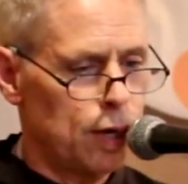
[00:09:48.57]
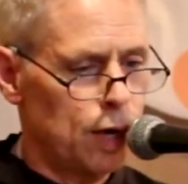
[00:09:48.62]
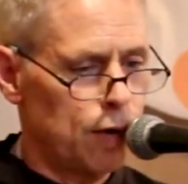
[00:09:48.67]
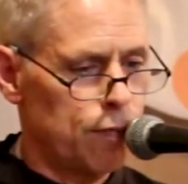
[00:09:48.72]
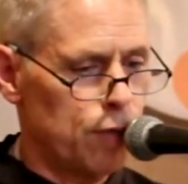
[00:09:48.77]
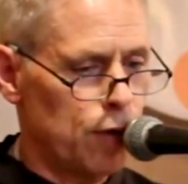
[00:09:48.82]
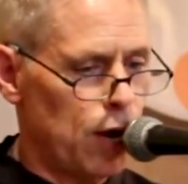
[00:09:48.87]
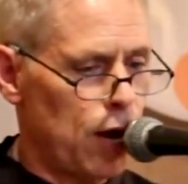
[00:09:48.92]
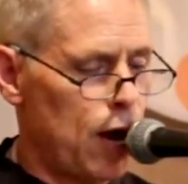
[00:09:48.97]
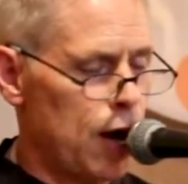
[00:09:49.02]

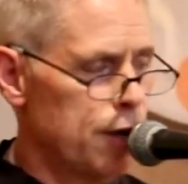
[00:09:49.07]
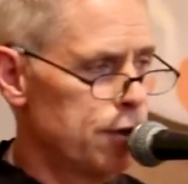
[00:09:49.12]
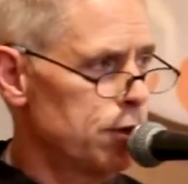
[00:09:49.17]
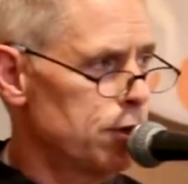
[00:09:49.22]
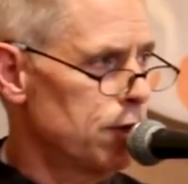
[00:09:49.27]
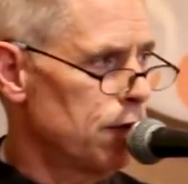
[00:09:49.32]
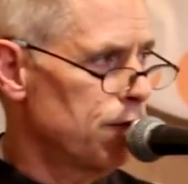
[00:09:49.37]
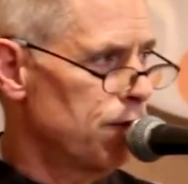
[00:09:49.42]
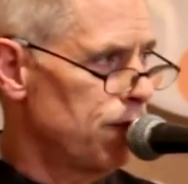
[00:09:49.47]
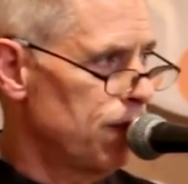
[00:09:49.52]
Of the
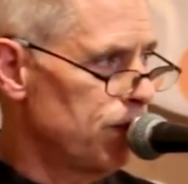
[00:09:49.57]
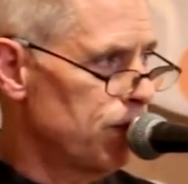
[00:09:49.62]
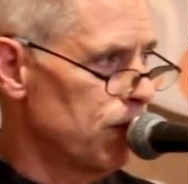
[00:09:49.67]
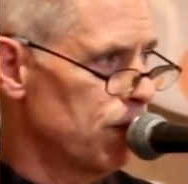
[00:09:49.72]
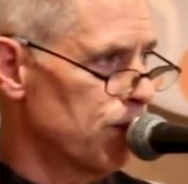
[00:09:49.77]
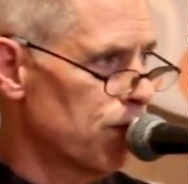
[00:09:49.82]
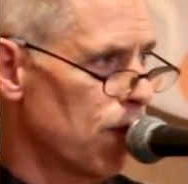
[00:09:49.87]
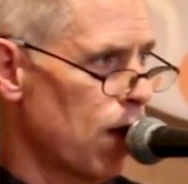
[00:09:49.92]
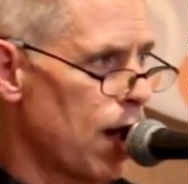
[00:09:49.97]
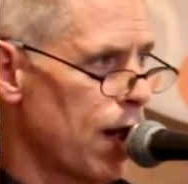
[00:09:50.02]

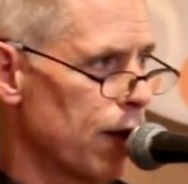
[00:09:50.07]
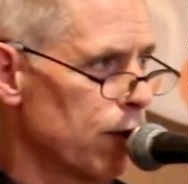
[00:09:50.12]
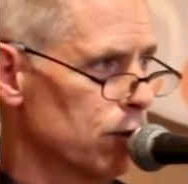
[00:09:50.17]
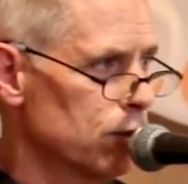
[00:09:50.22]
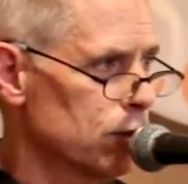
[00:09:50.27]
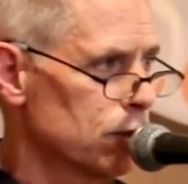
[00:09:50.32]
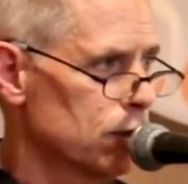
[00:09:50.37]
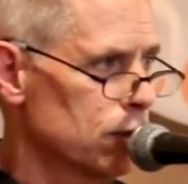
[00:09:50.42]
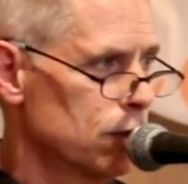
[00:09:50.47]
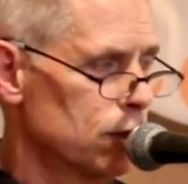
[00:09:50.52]
150
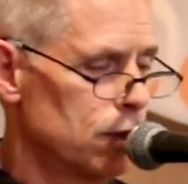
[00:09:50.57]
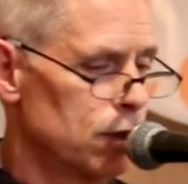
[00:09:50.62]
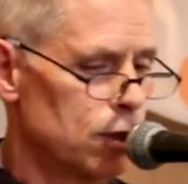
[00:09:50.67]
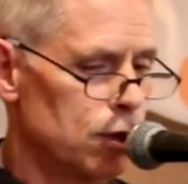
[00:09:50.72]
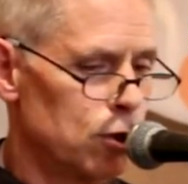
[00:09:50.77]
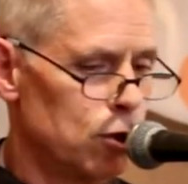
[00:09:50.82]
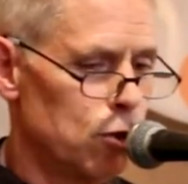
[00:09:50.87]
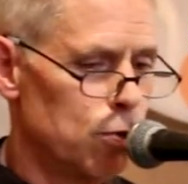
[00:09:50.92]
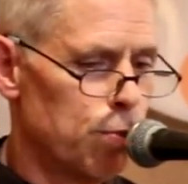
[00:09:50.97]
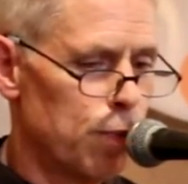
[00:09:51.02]
friars
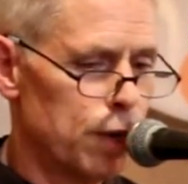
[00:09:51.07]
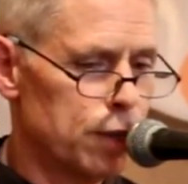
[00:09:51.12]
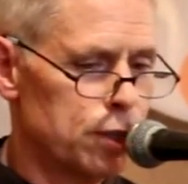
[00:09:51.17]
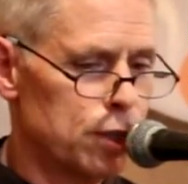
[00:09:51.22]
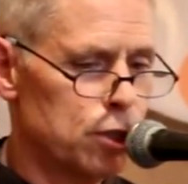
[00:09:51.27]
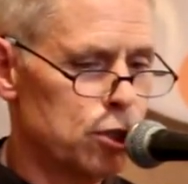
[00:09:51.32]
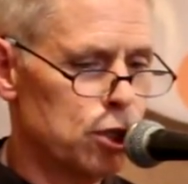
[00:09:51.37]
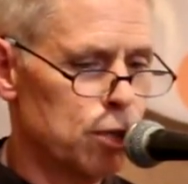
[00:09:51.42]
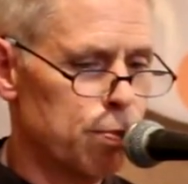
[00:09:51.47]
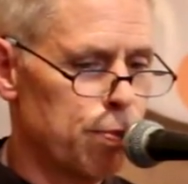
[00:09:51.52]
who
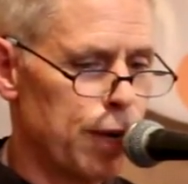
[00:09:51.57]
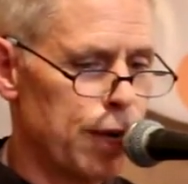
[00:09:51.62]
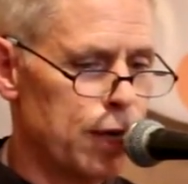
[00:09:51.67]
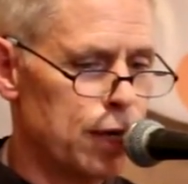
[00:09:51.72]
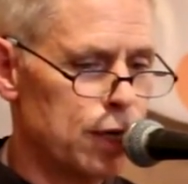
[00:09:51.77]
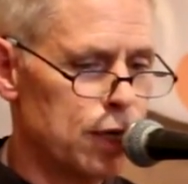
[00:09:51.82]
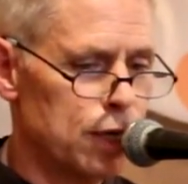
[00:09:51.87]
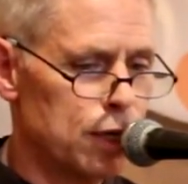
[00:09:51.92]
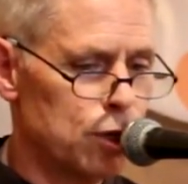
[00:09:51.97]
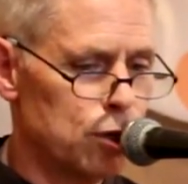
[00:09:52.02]

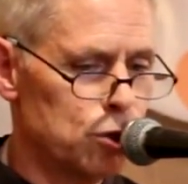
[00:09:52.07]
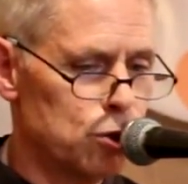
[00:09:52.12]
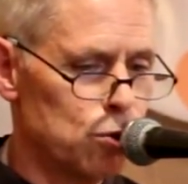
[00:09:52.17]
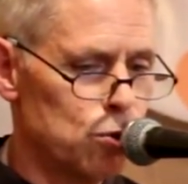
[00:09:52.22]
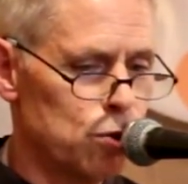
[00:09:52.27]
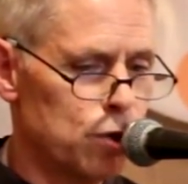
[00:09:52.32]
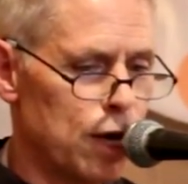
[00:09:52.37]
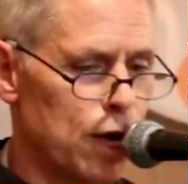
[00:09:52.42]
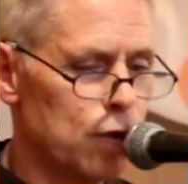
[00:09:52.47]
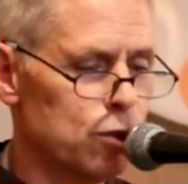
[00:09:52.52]
participated in the
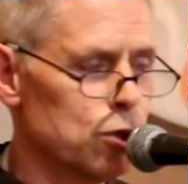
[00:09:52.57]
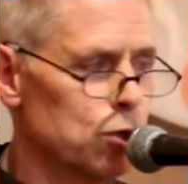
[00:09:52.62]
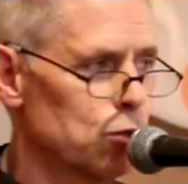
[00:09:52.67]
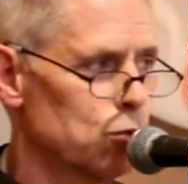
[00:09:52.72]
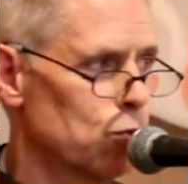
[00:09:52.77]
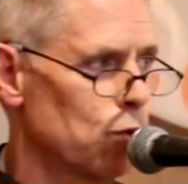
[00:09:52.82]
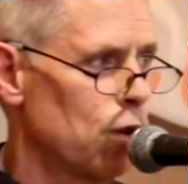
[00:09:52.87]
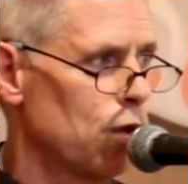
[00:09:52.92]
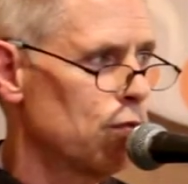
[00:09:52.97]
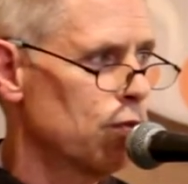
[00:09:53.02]

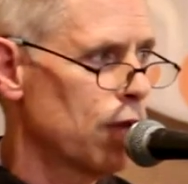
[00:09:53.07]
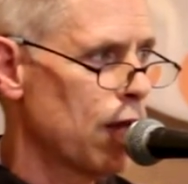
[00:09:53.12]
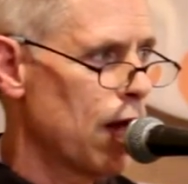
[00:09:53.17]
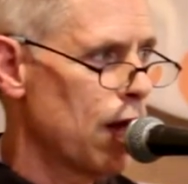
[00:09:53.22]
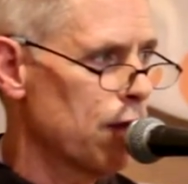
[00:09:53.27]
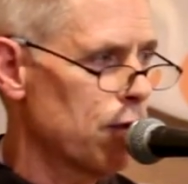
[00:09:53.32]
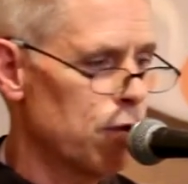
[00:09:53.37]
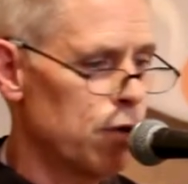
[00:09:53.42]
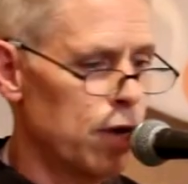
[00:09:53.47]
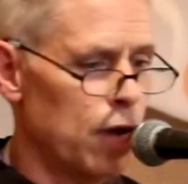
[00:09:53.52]
2012
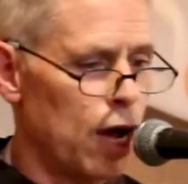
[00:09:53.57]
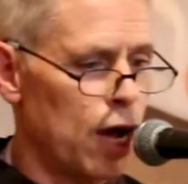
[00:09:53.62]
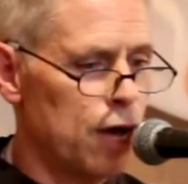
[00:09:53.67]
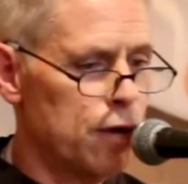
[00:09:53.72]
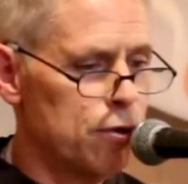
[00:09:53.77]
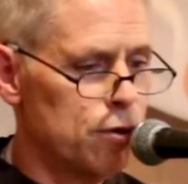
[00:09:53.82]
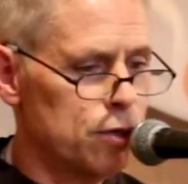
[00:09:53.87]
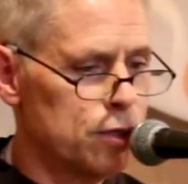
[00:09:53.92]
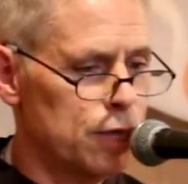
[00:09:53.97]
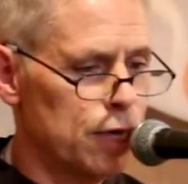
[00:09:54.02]
gathering
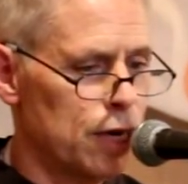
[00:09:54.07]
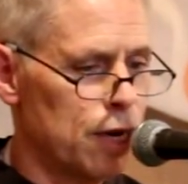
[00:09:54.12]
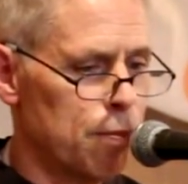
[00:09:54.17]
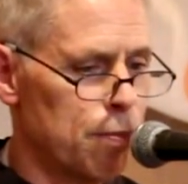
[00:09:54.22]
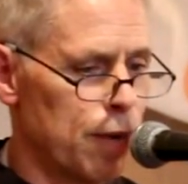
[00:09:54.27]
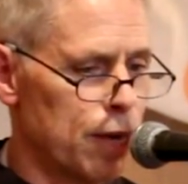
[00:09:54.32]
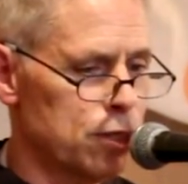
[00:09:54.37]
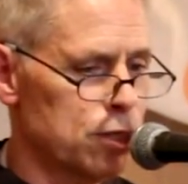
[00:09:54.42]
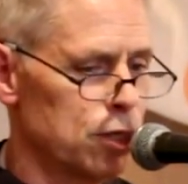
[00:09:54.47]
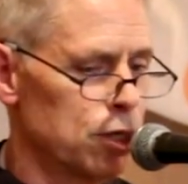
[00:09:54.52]
under 10
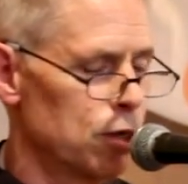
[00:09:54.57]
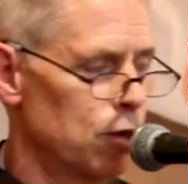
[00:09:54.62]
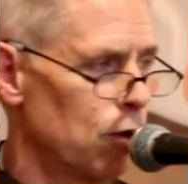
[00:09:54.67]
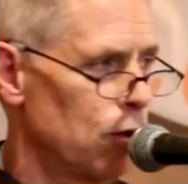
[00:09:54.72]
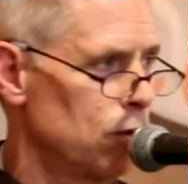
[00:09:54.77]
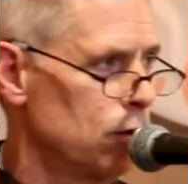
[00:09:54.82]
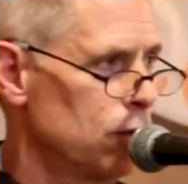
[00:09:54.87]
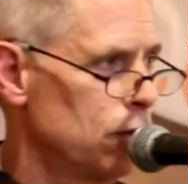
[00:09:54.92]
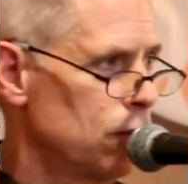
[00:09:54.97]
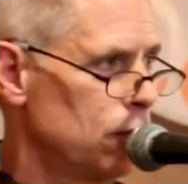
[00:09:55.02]
in
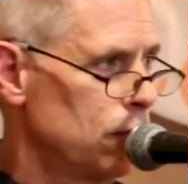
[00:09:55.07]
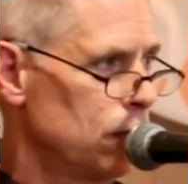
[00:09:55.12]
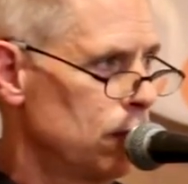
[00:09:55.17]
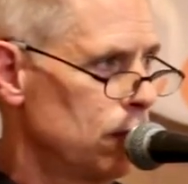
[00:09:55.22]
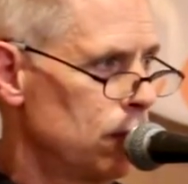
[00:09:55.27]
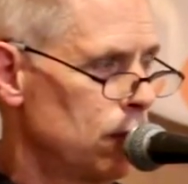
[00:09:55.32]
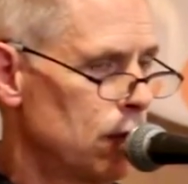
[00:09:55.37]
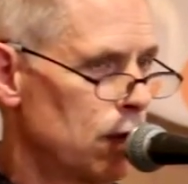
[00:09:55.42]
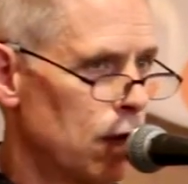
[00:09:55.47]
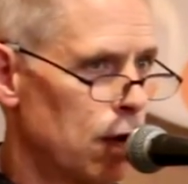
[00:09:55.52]
Mexico,
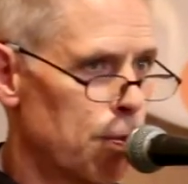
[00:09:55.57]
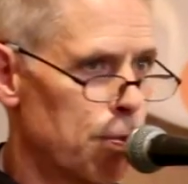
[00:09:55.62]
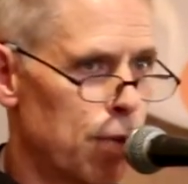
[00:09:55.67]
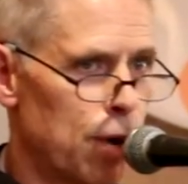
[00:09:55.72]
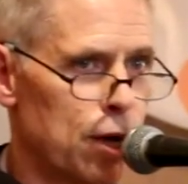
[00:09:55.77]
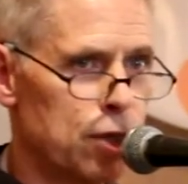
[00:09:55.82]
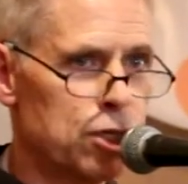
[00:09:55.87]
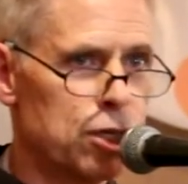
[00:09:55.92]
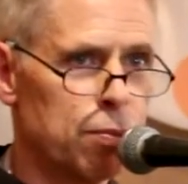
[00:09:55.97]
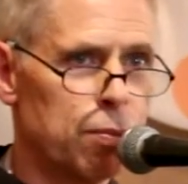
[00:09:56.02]

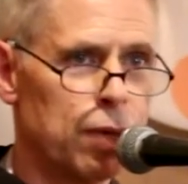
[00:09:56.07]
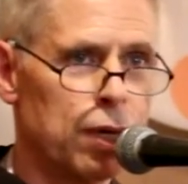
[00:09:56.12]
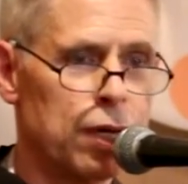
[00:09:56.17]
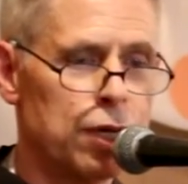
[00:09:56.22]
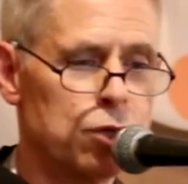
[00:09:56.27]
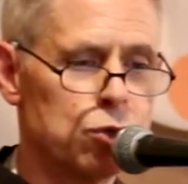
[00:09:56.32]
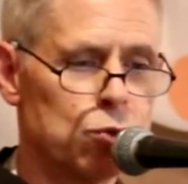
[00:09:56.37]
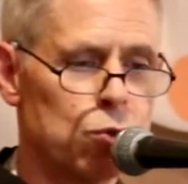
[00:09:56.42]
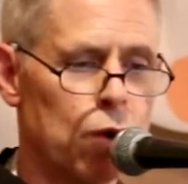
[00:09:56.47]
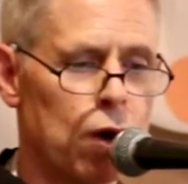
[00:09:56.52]

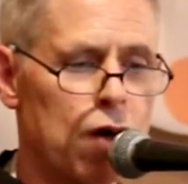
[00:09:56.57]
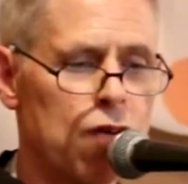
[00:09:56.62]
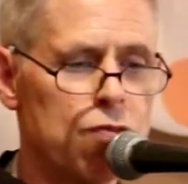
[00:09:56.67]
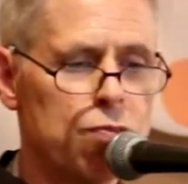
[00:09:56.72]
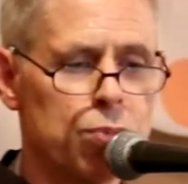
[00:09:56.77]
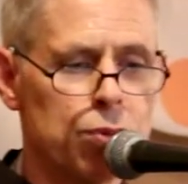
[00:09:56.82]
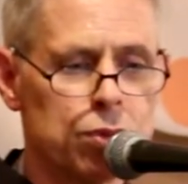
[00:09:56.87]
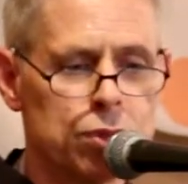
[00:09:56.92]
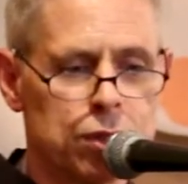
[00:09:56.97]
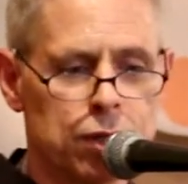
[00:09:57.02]
approximately
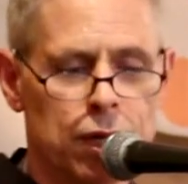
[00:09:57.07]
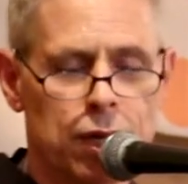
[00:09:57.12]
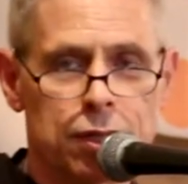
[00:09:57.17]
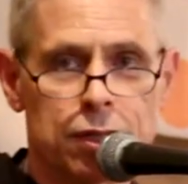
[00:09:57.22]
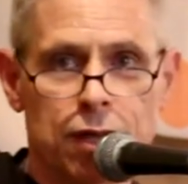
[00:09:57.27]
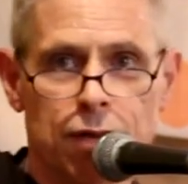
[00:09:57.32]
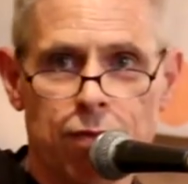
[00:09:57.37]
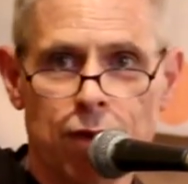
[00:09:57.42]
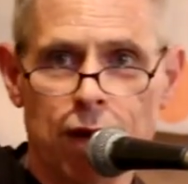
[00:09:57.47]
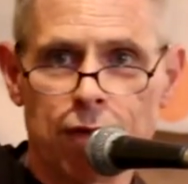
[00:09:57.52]

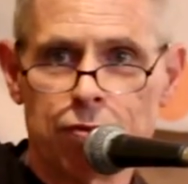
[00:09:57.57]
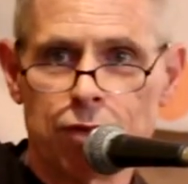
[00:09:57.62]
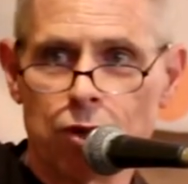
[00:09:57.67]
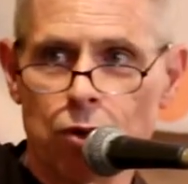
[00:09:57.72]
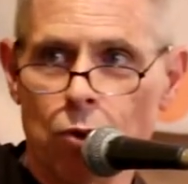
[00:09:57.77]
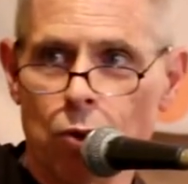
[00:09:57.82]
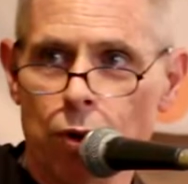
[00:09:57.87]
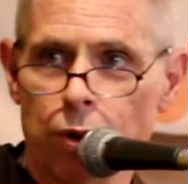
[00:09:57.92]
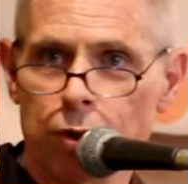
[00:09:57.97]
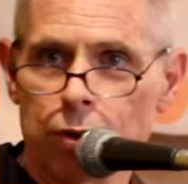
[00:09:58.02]
12% have left
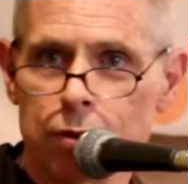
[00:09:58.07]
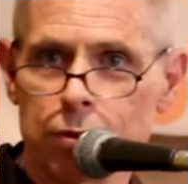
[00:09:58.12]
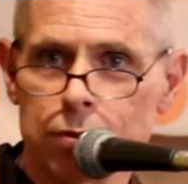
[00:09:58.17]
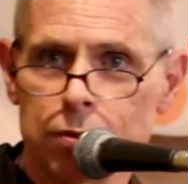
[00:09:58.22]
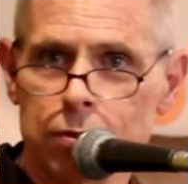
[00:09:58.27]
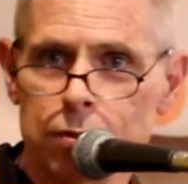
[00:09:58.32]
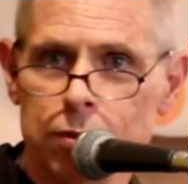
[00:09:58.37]
the order.